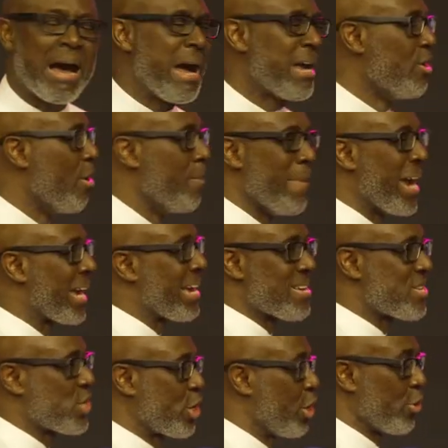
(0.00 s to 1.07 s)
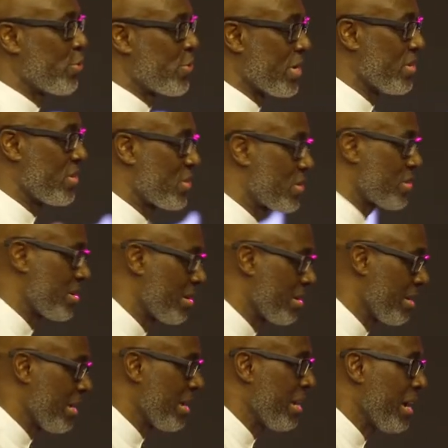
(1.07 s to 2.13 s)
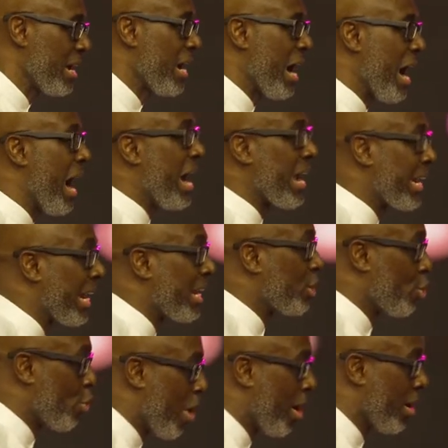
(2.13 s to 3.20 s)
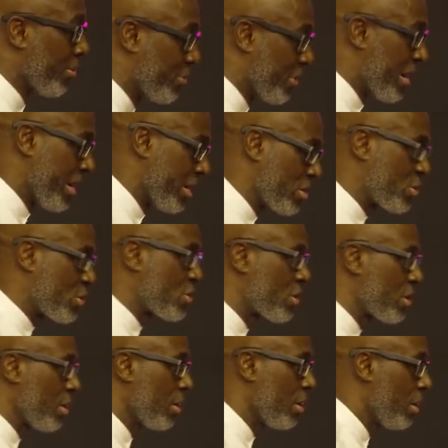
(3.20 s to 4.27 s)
I don't make excuses. I can do all things